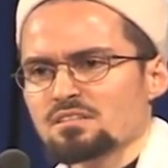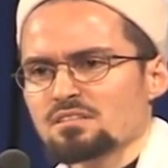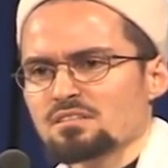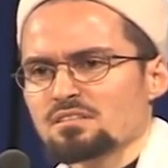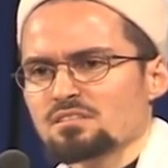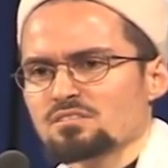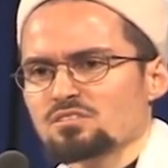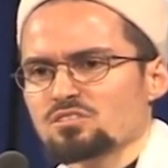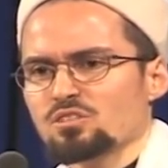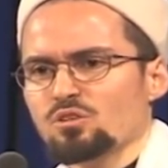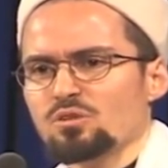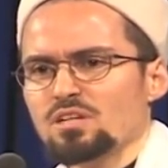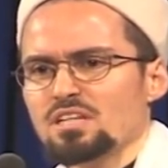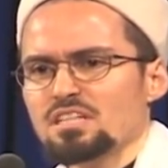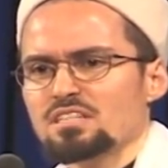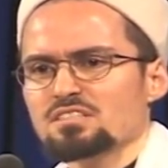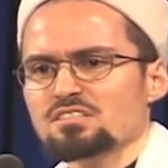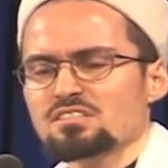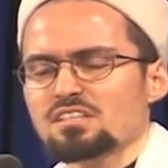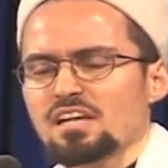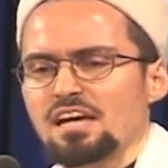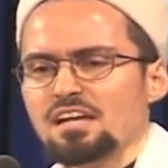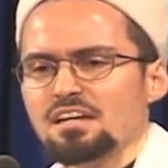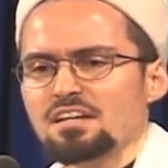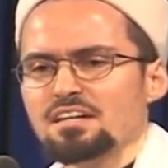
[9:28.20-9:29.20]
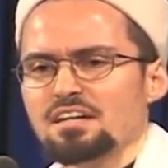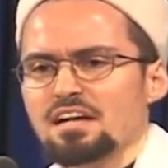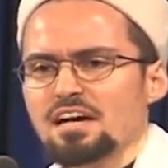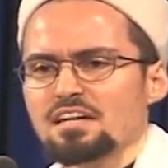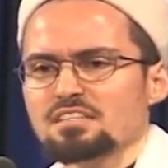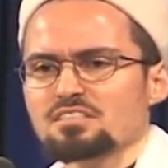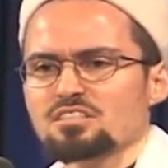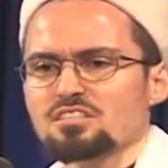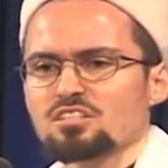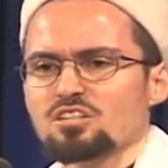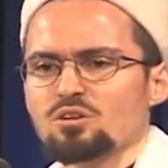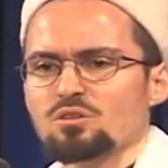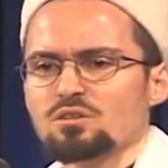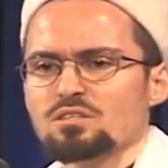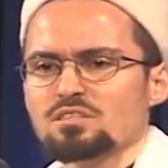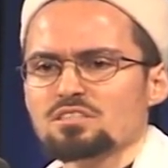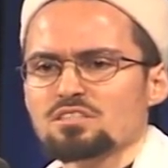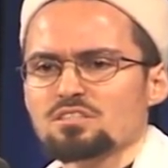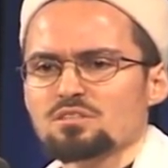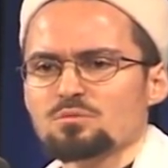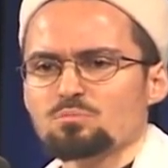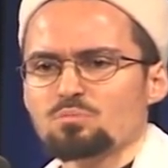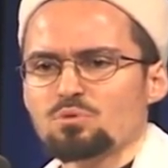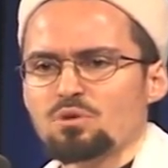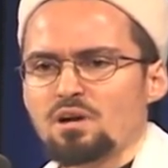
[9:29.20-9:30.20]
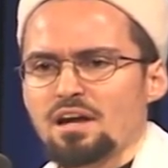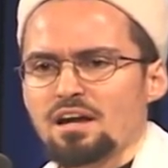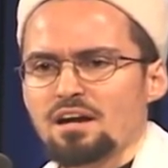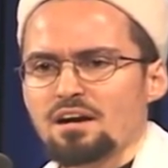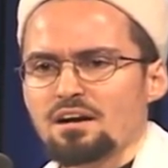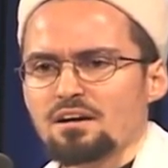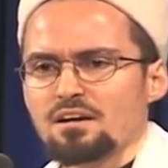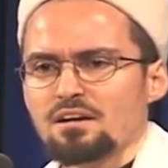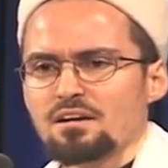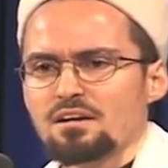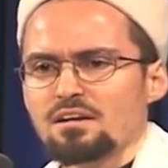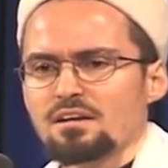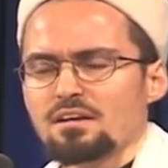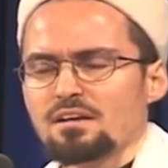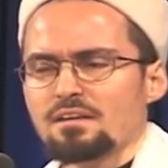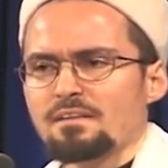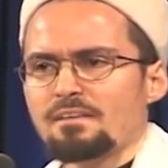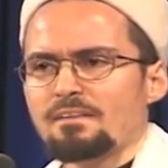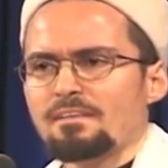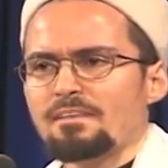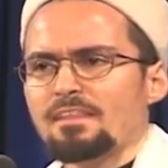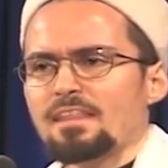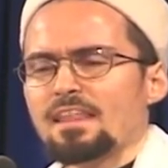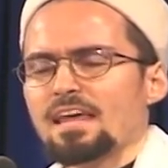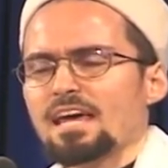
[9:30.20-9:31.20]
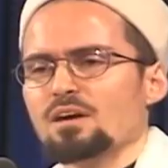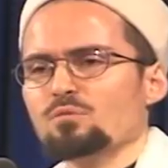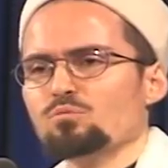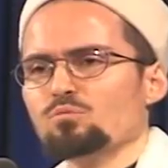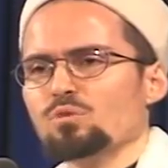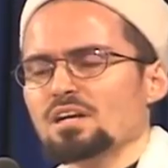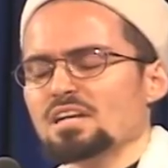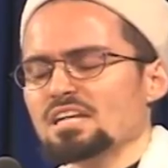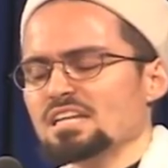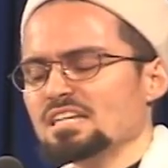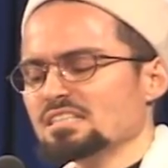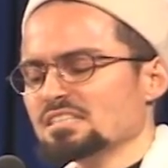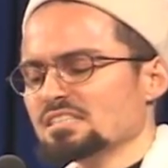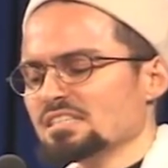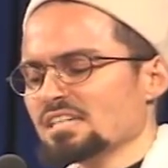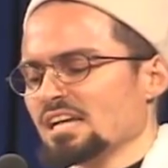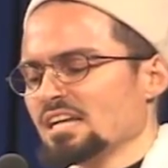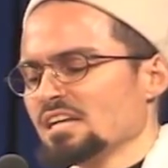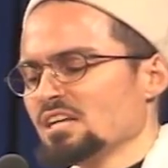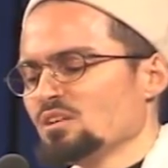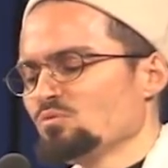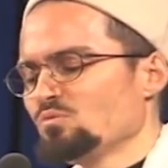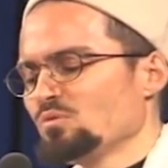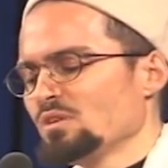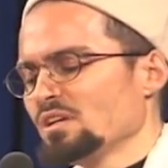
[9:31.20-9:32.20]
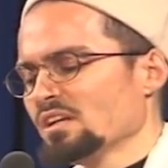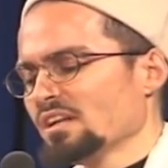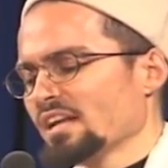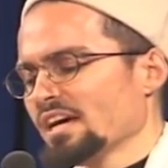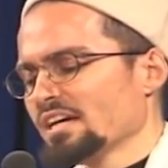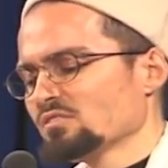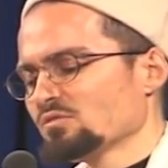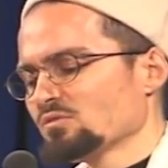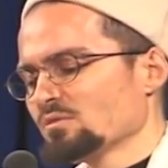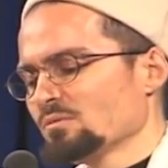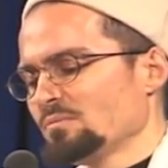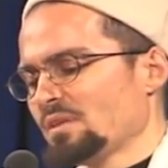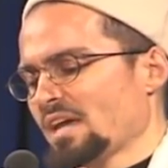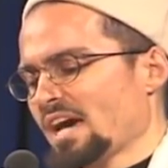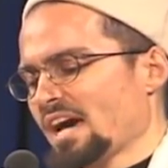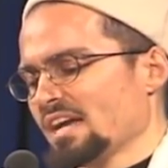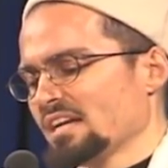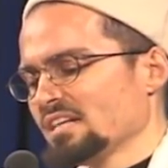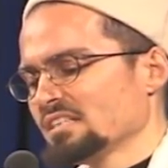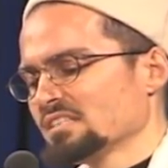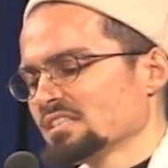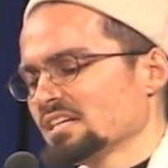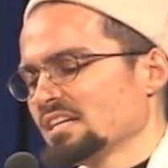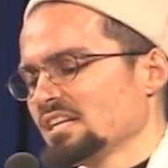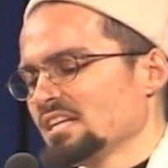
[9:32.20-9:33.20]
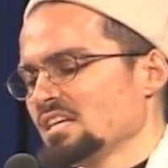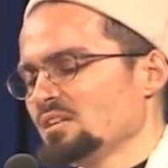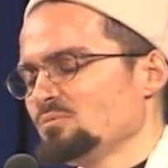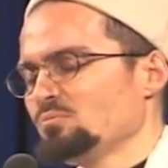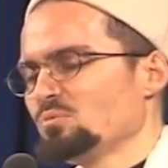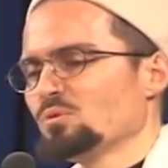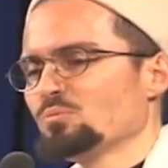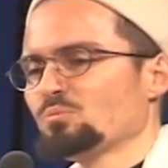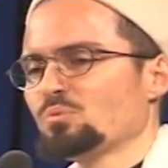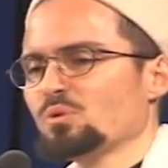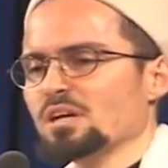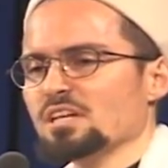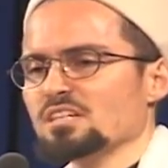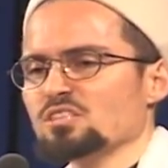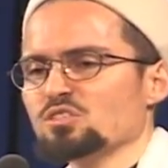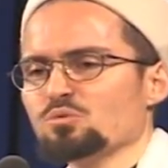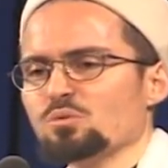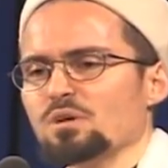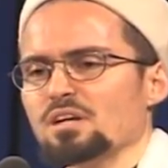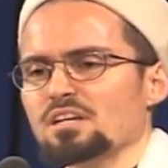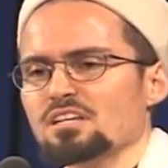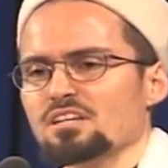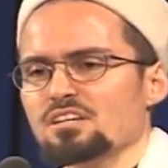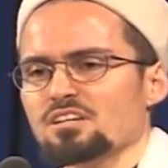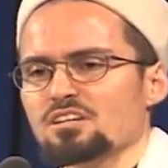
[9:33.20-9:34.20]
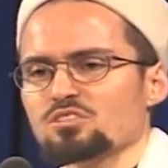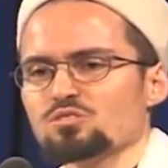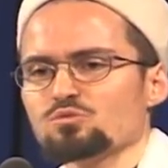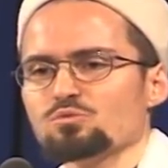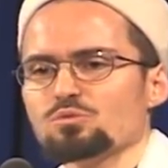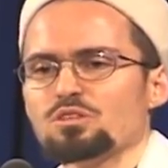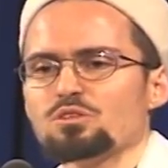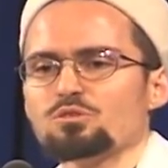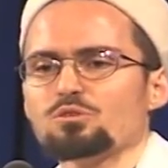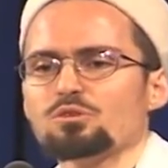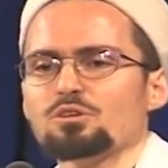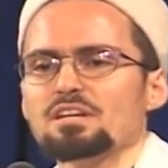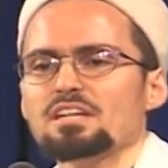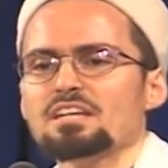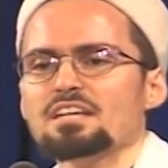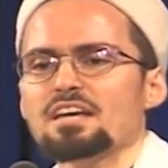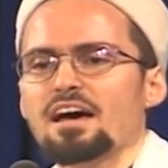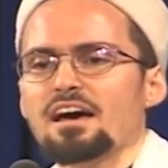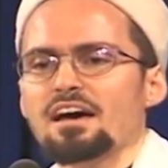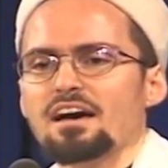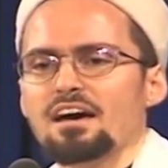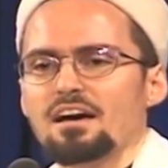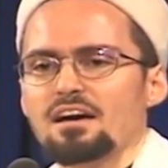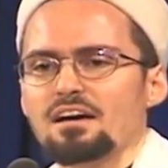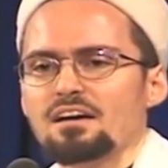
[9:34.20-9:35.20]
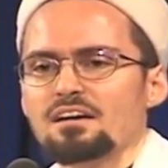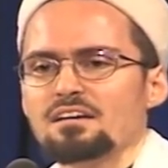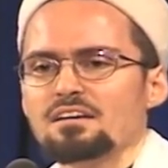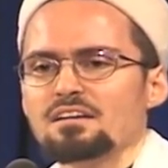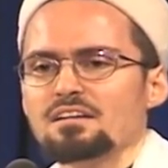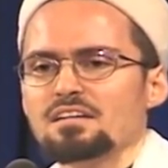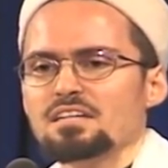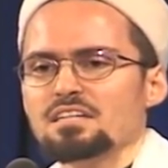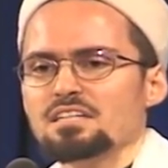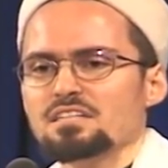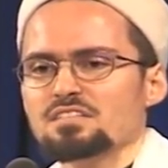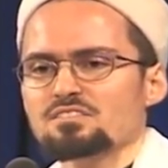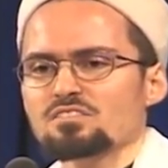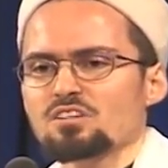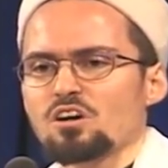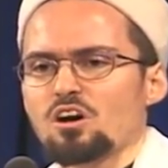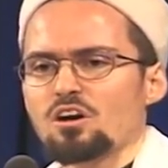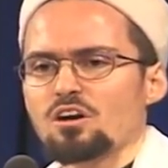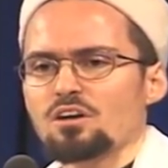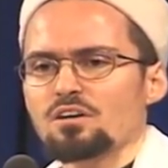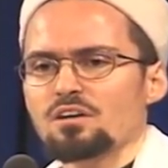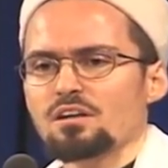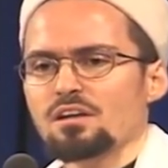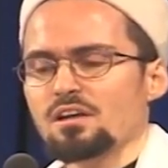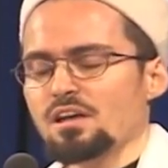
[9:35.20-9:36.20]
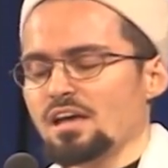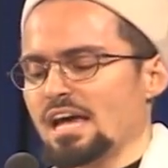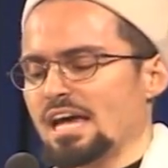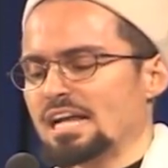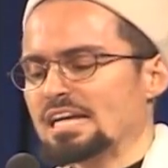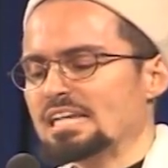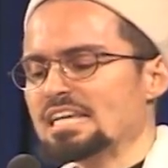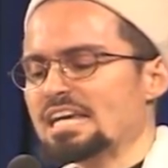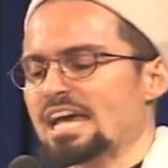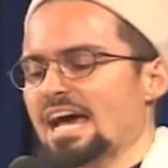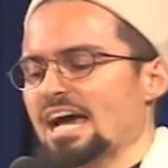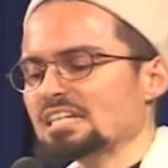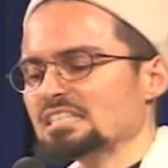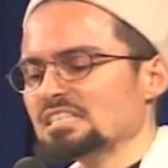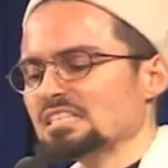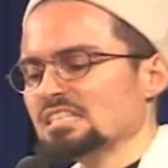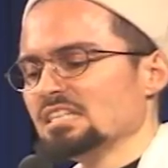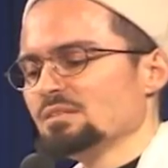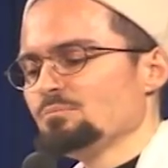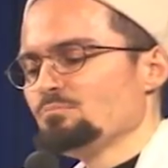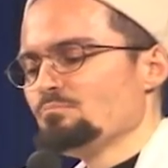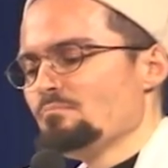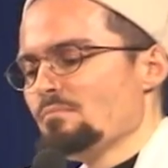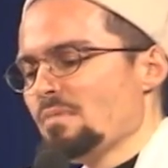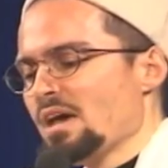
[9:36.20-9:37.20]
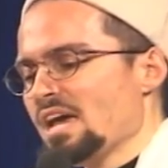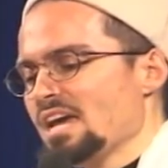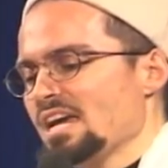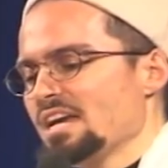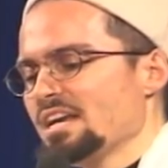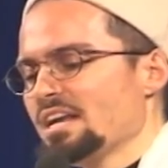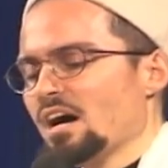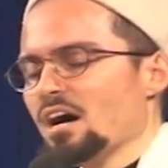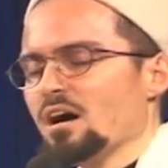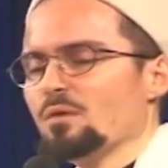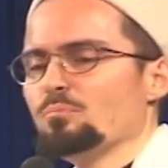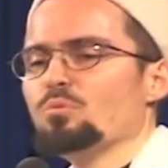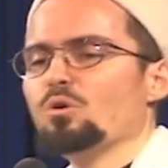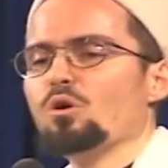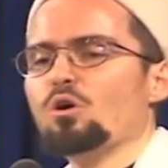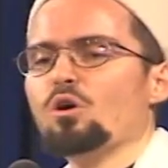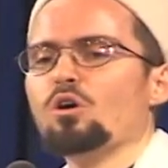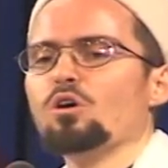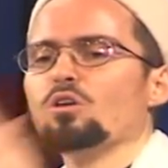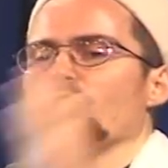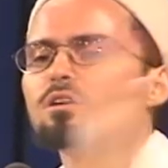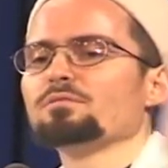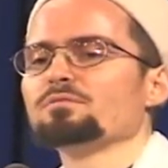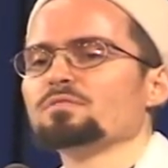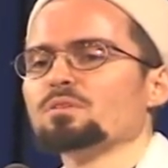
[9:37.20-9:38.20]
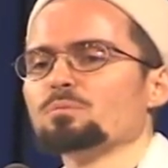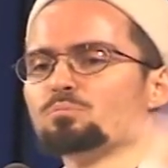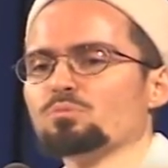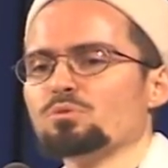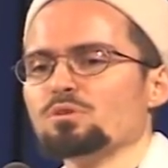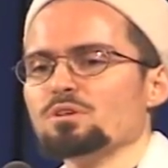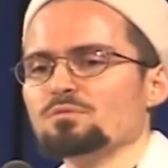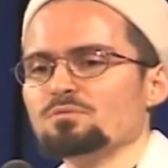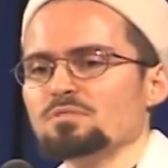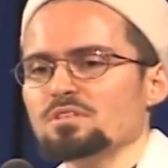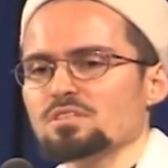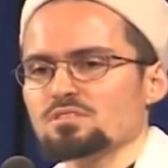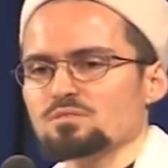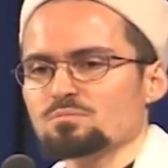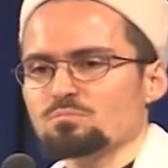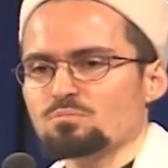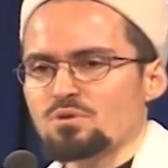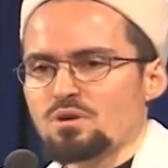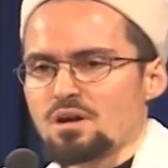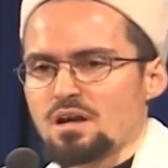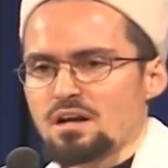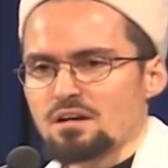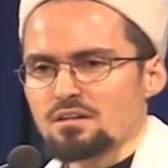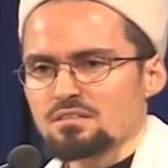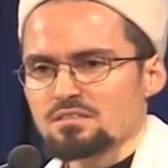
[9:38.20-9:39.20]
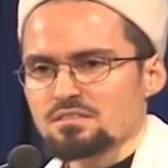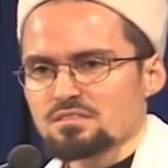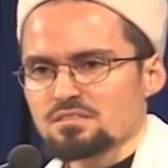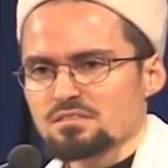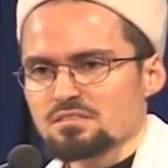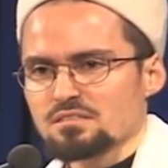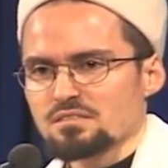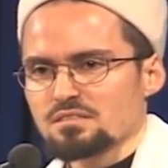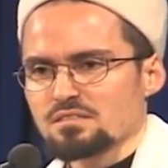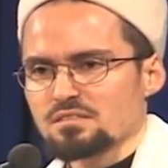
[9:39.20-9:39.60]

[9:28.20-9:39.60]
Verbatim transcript: So he decided not to go into the prayer. And what he said he realized from that is that he'd been praying 20 years with Riyah in his heart. And he actually made up all of the previous prayers.